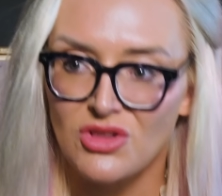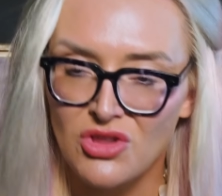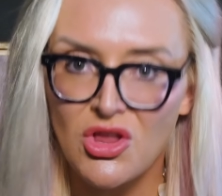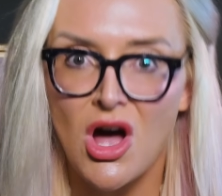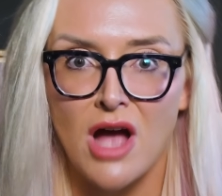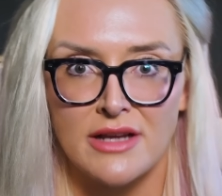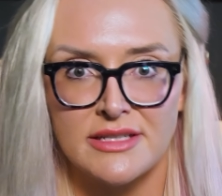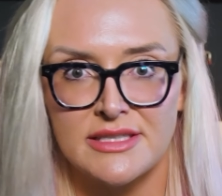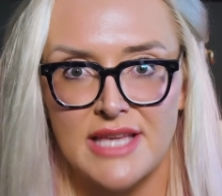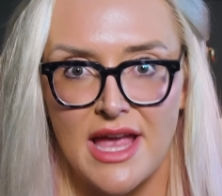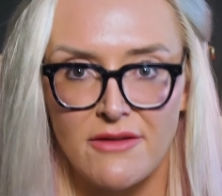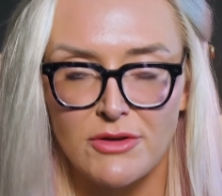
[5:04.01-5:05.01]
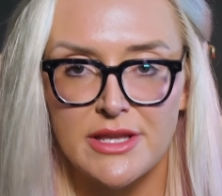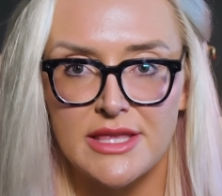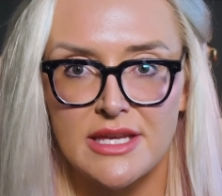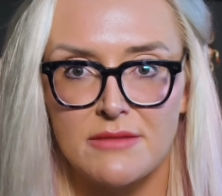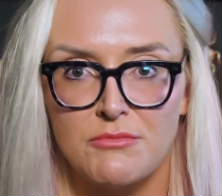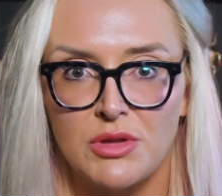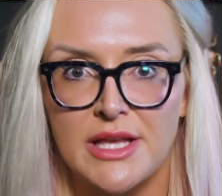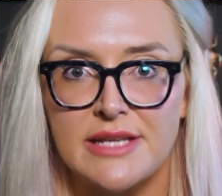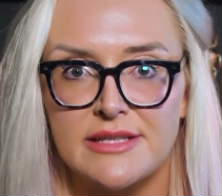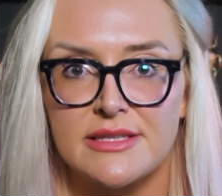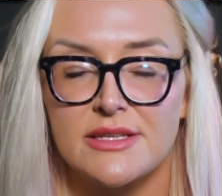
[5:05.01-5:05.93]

locks everything in place